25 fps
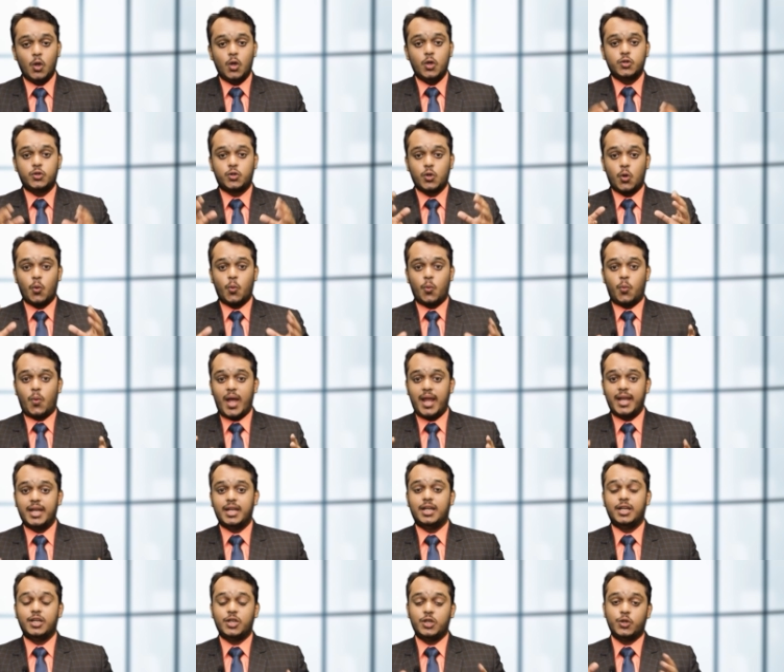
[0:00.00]
So
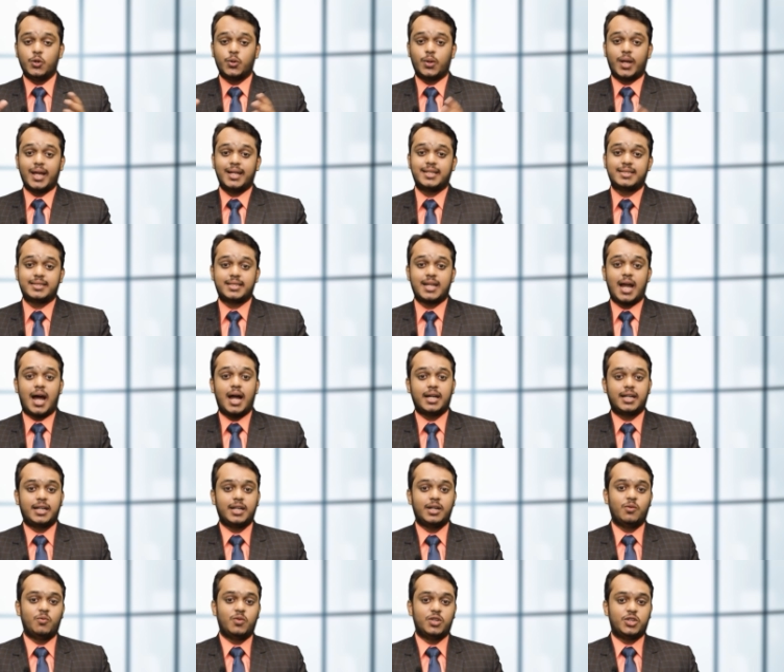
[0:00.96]
when you get
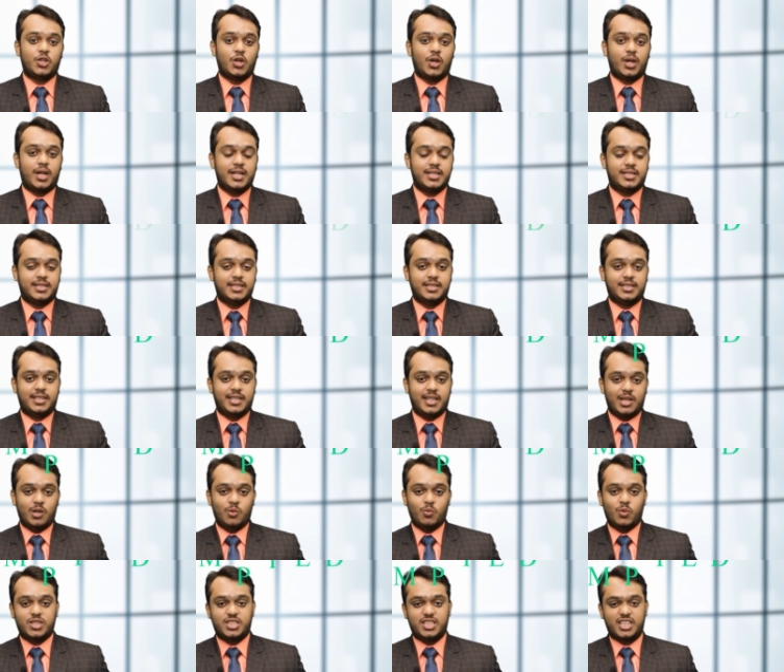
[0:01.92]
started with your
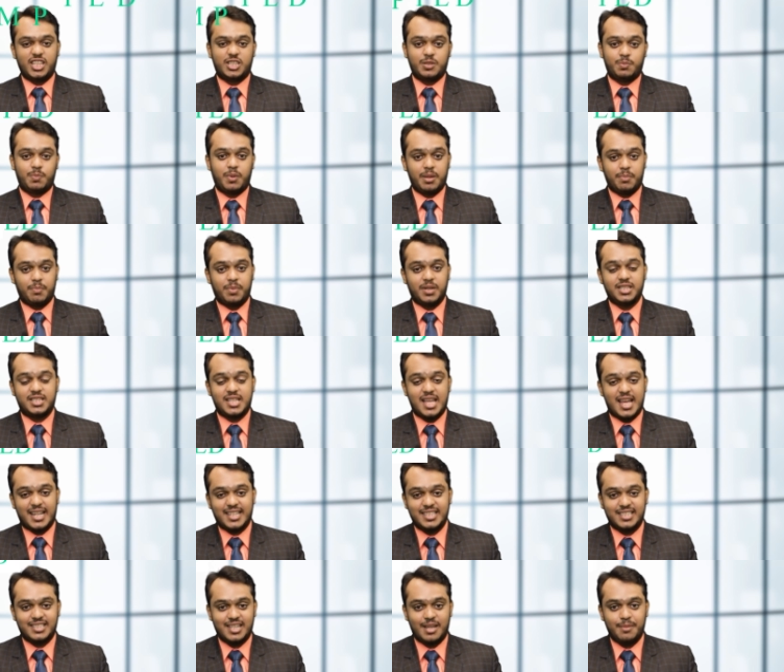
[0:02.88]
ACCA with 6 papers
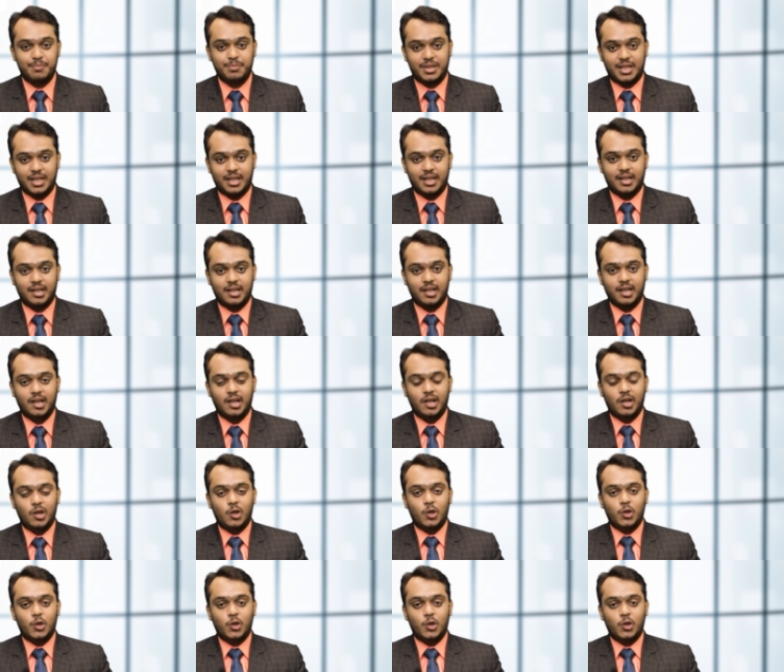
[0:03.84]
exempted,